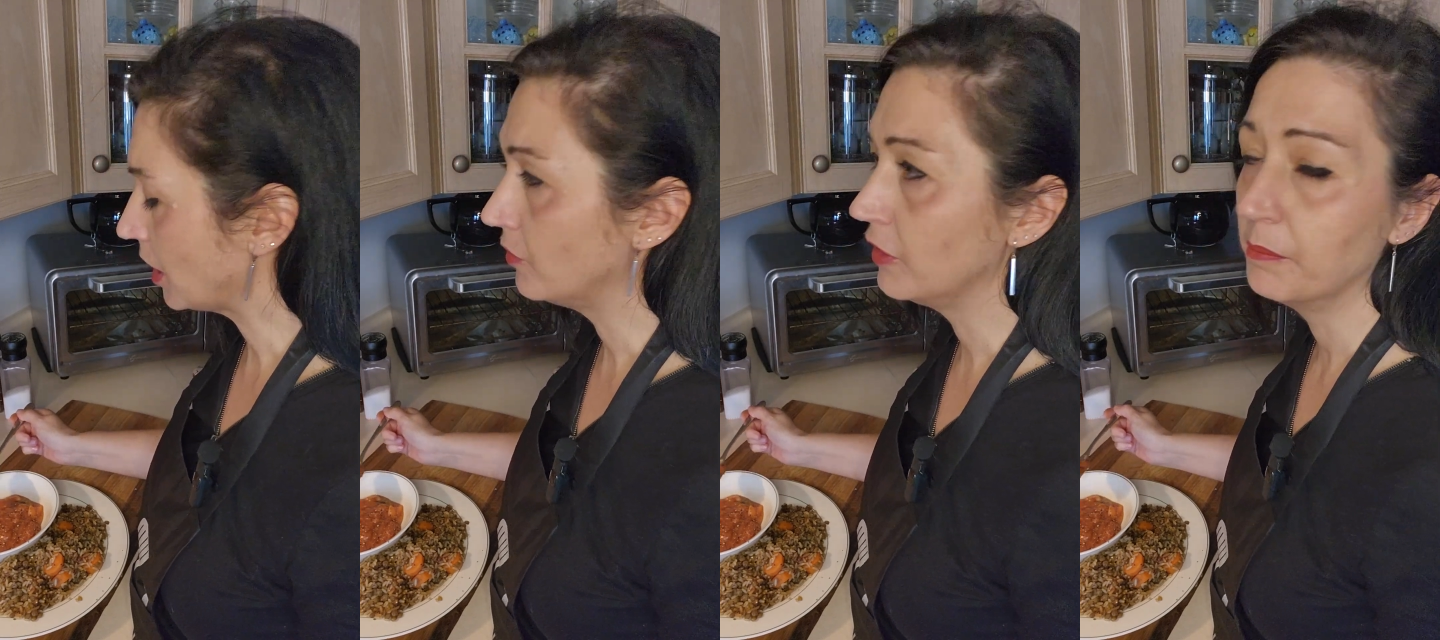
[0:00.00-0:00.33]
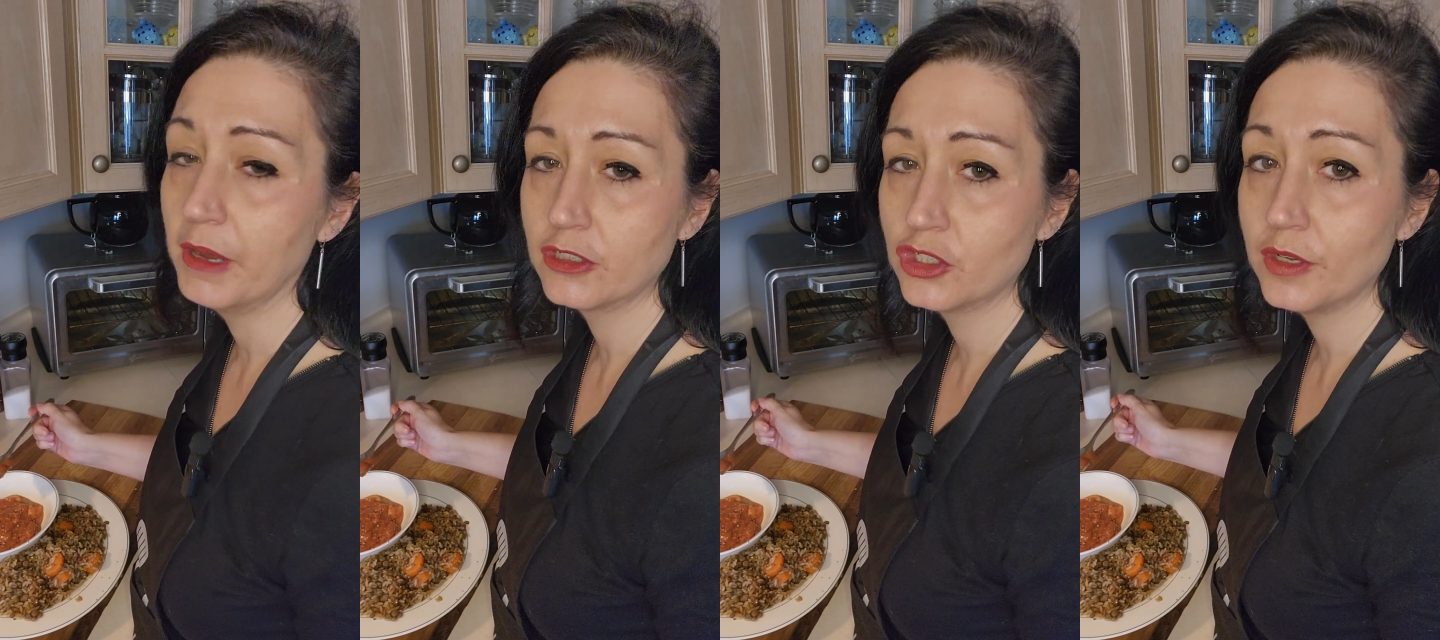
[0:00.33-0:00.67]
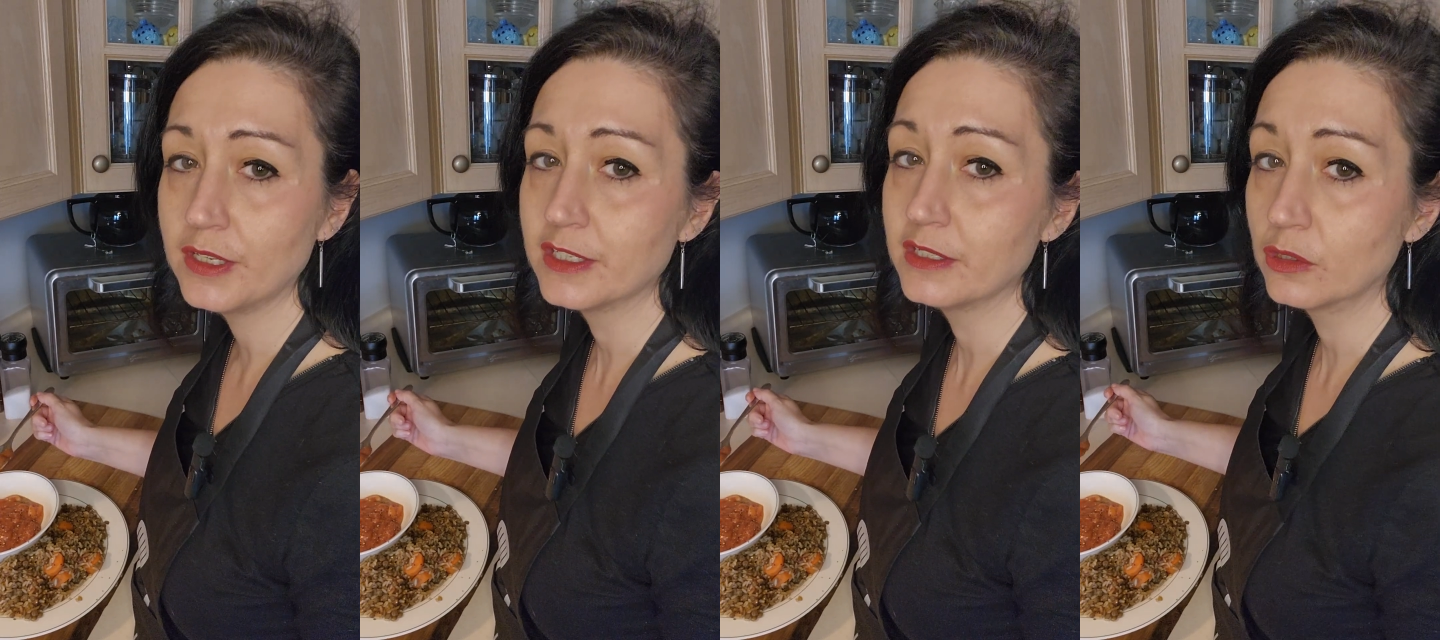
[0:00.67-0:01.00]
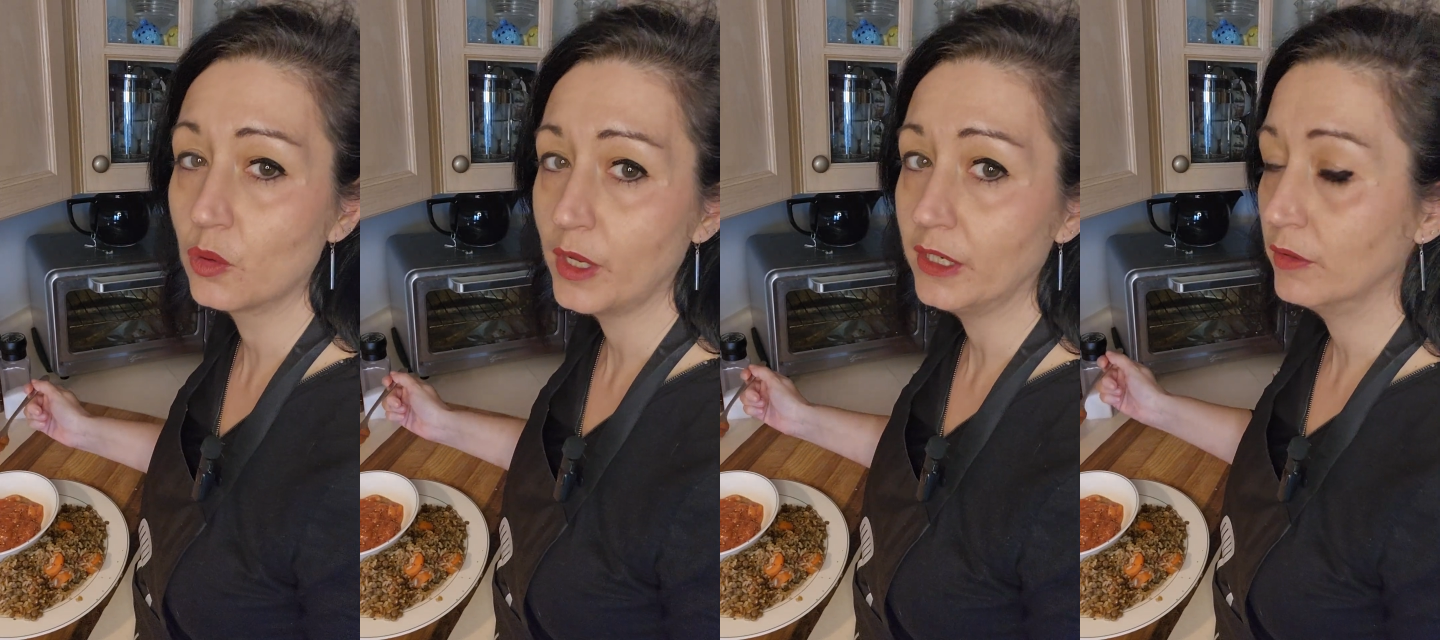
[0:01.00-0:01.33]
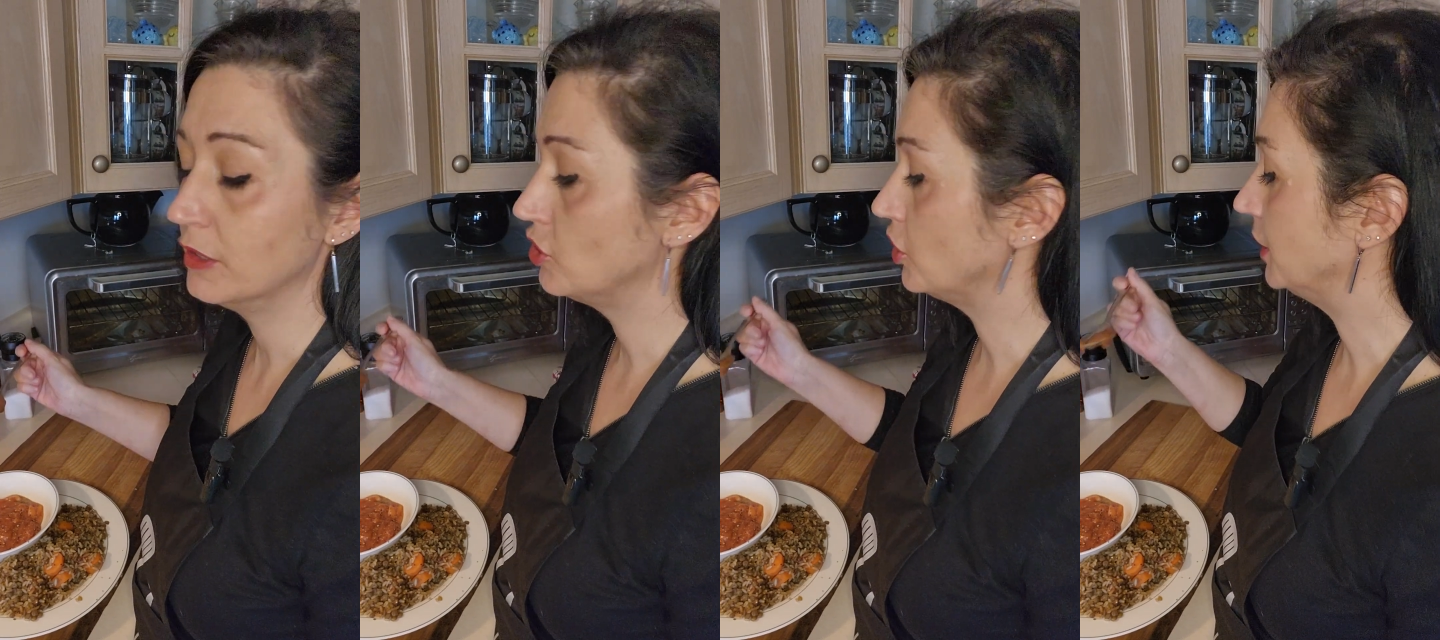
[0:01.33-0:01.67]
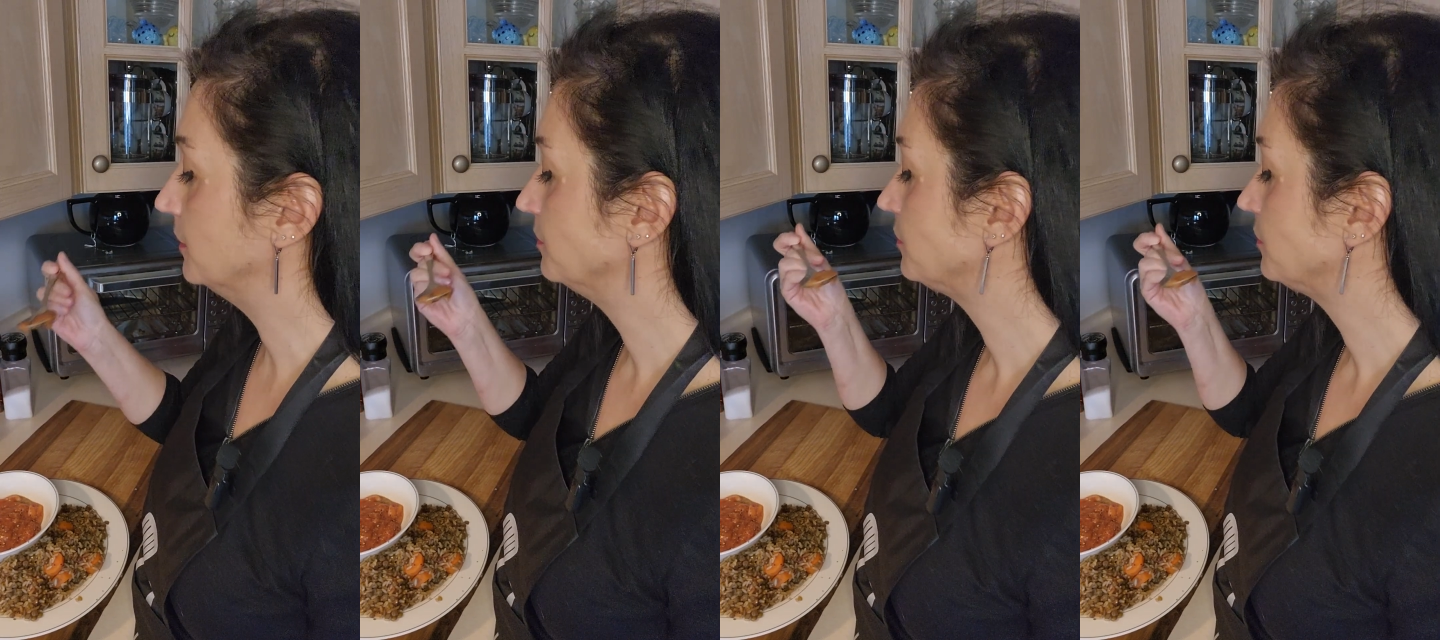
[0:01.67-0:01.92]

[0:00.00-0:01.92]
And the bok choy is still quite crunchy.